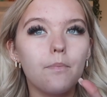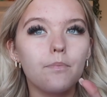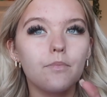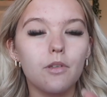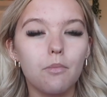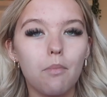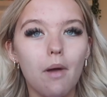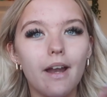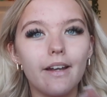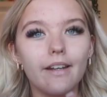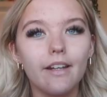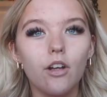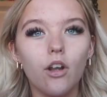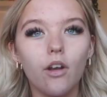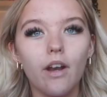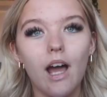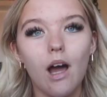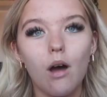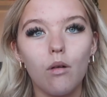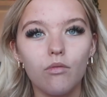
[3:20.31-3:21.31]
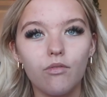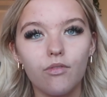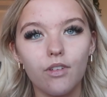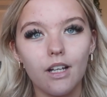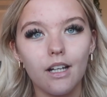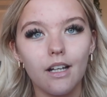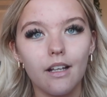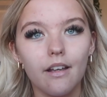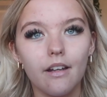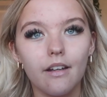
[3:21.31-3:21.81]
depending on how I'm
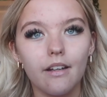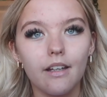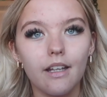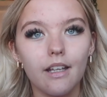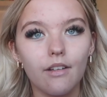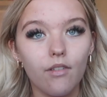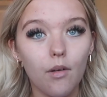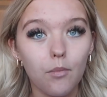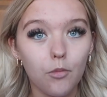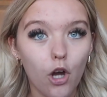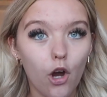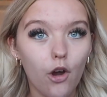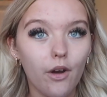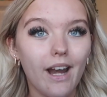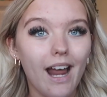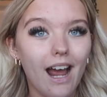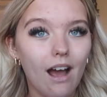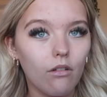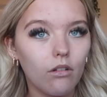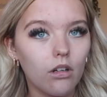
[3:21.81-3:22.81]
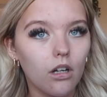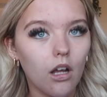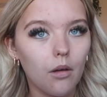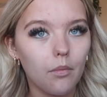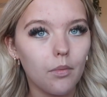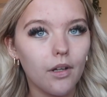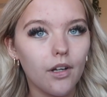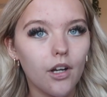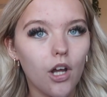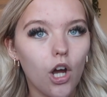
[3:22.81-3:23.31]
feeling, if I'm going out
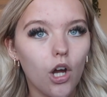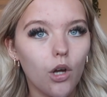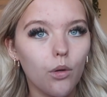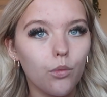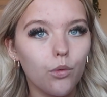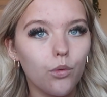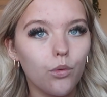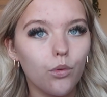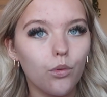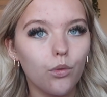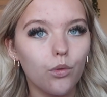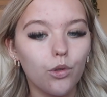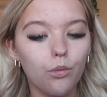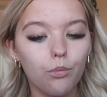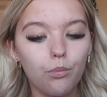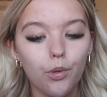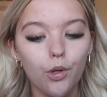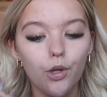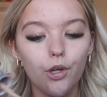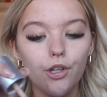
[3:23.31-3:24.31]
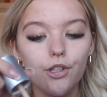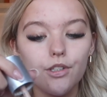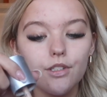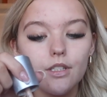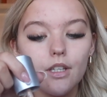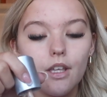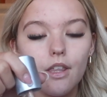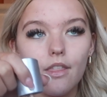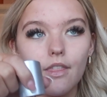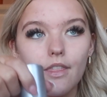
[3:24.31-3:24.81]
clubbing I will
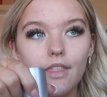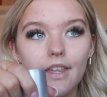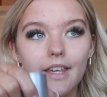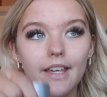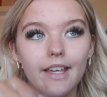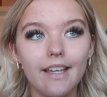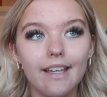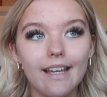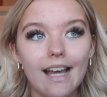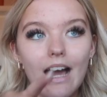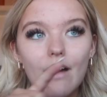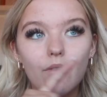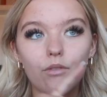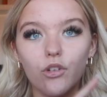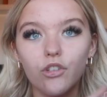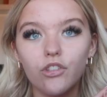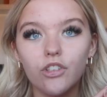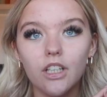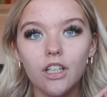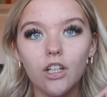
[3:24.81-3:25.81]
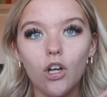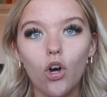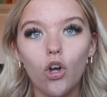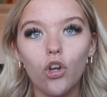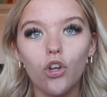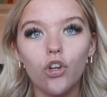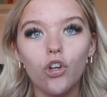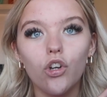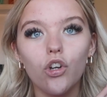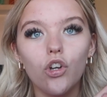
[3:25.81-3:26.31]
put the Kat Von D
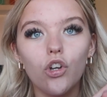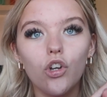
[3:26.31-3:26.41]
on.